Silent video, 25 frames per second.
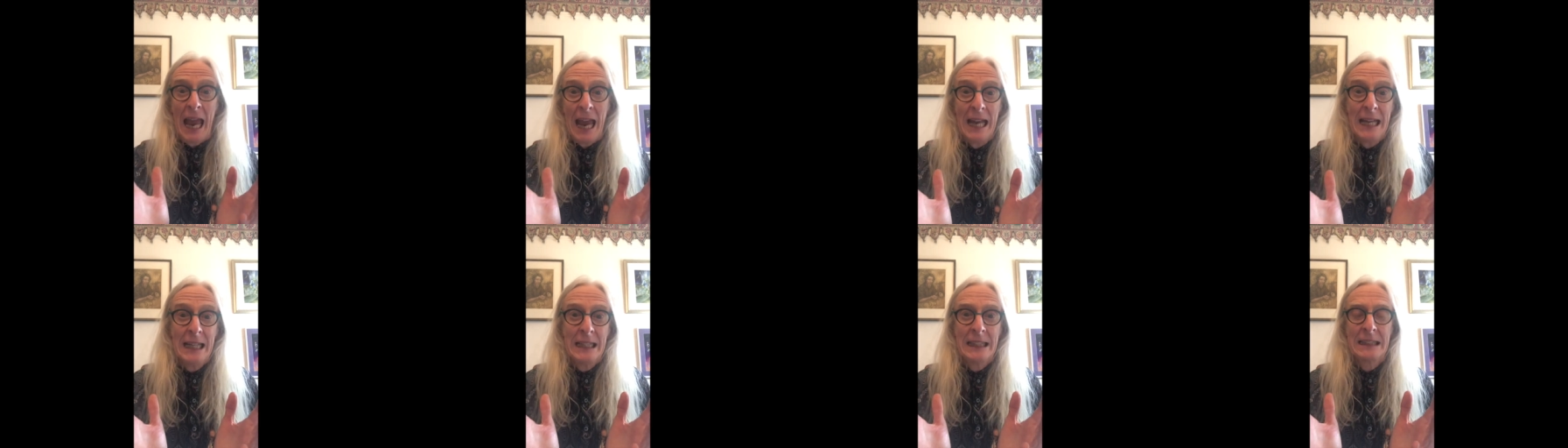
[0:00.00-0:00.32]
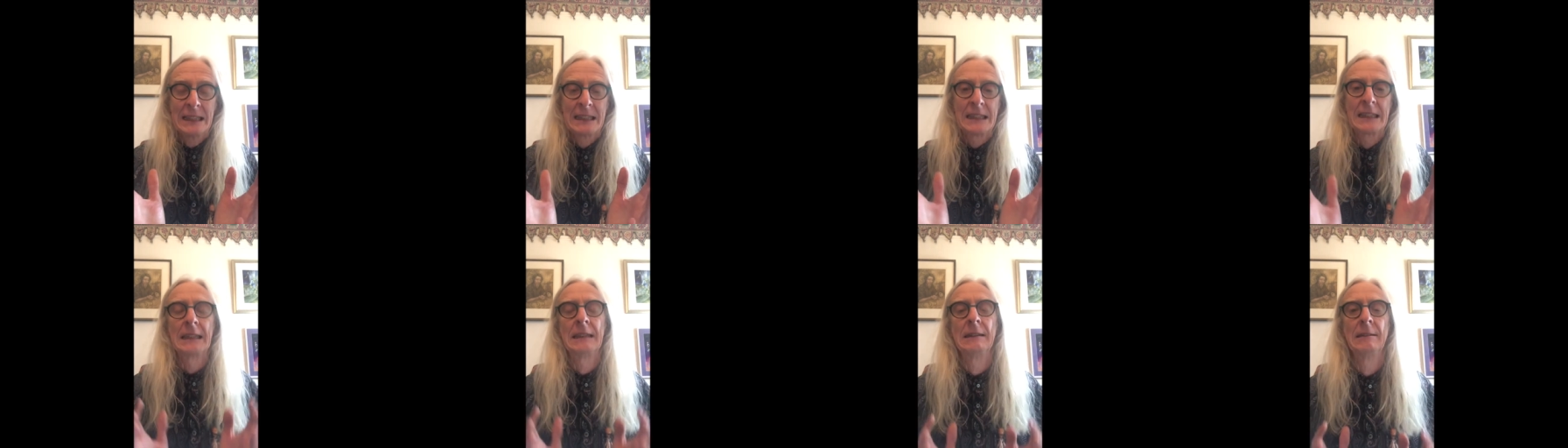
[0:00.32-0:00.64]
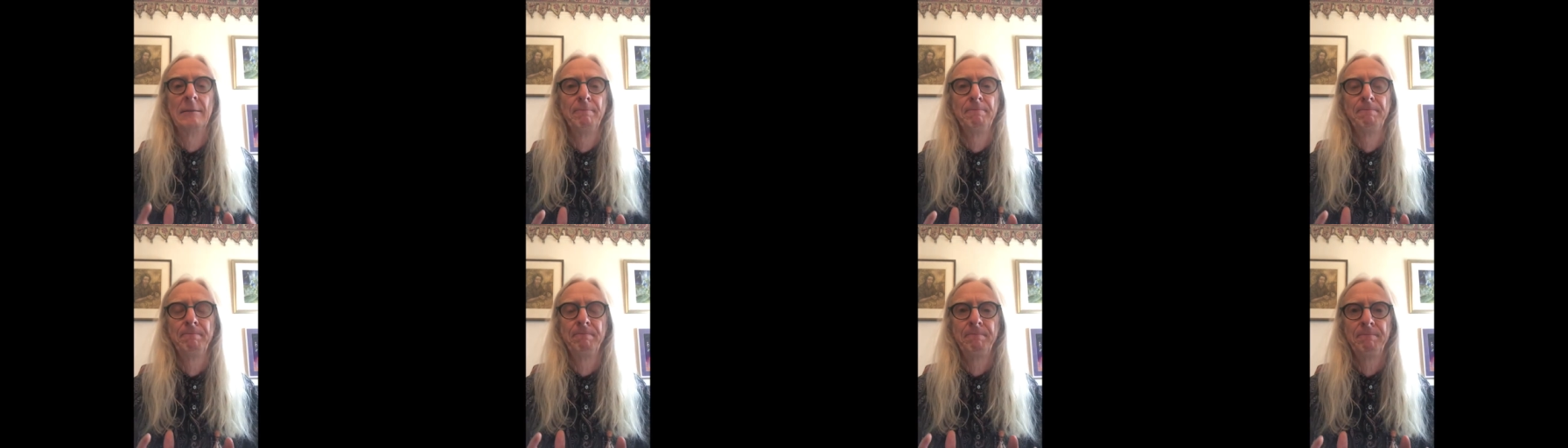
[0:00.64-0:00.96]
eggs?
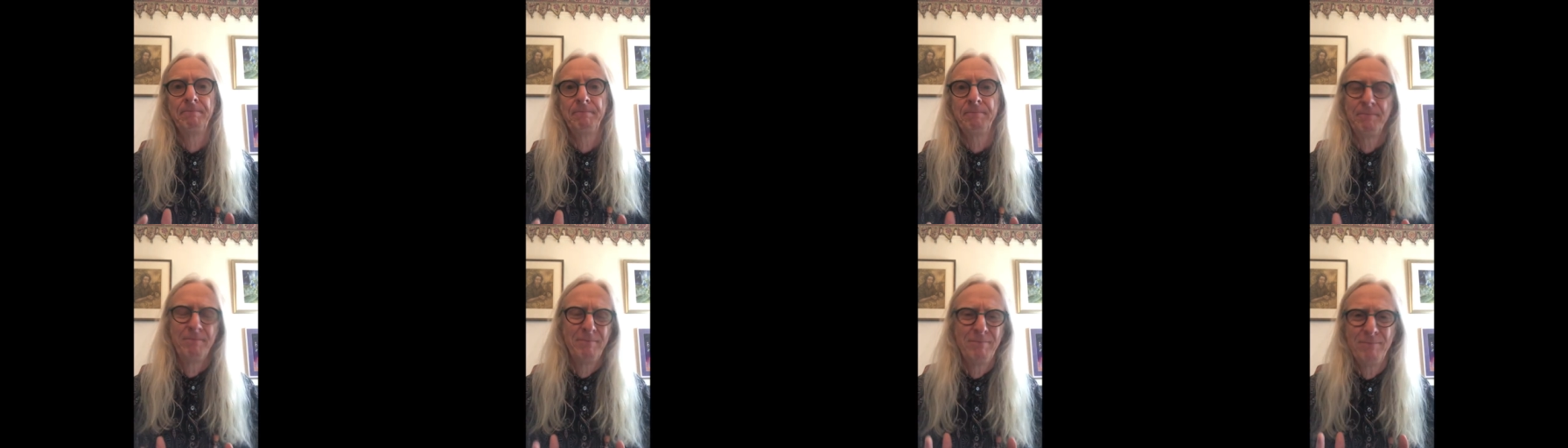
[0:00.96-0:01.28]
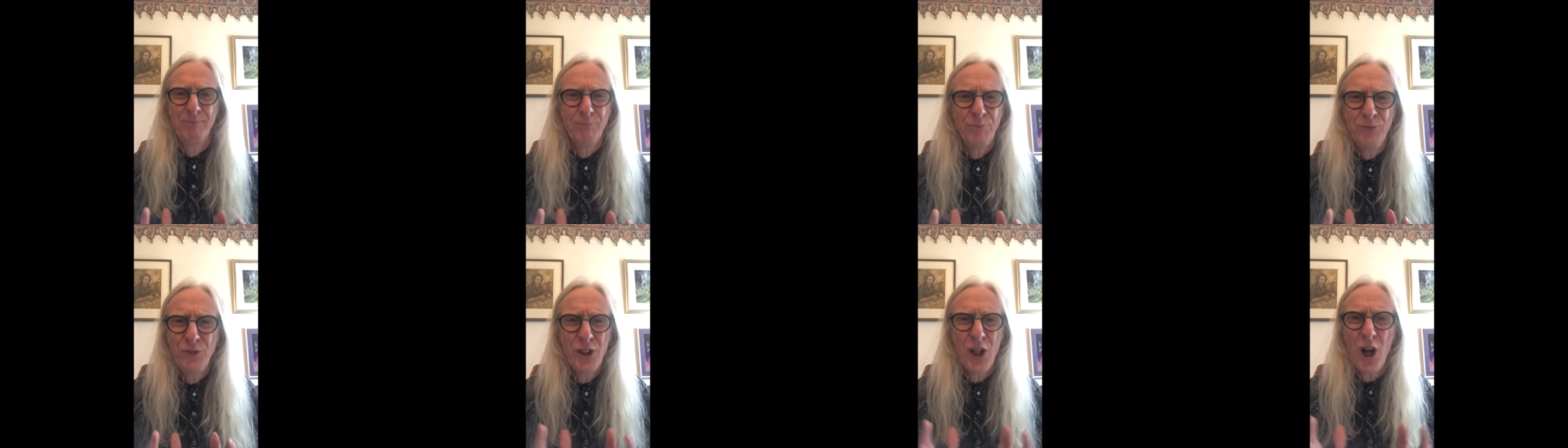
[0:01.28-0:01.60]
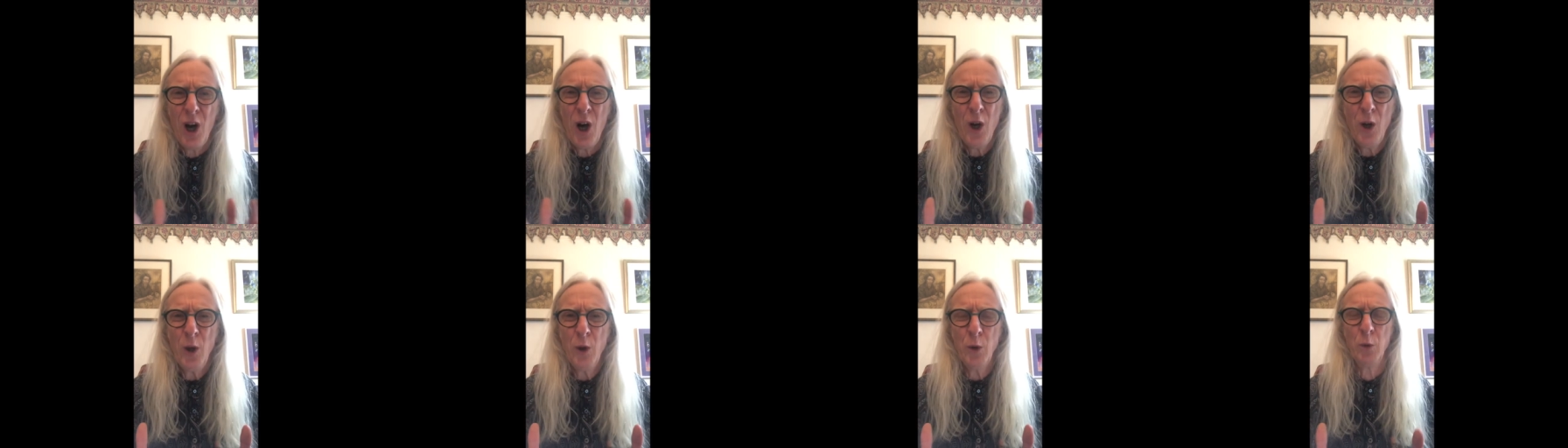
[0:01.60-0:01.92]

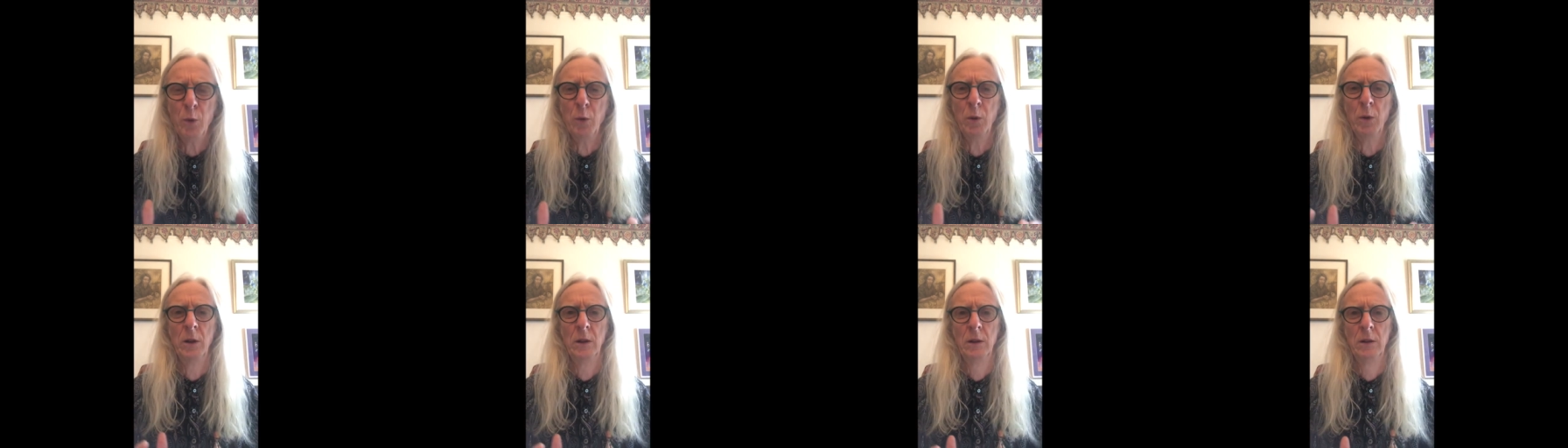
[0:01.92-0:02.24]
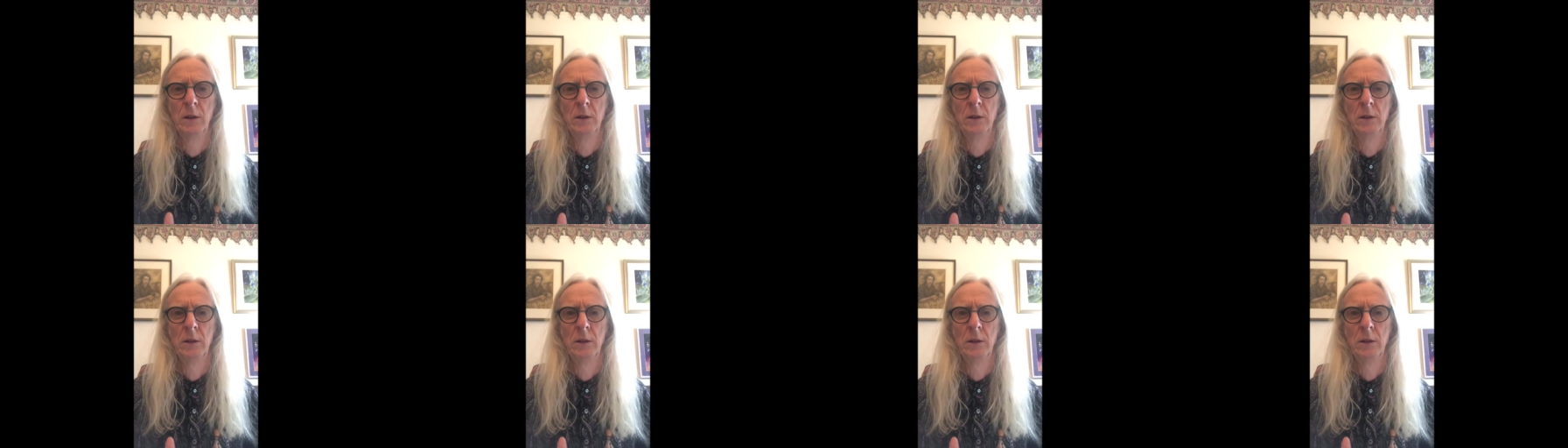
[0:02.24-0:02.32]
No.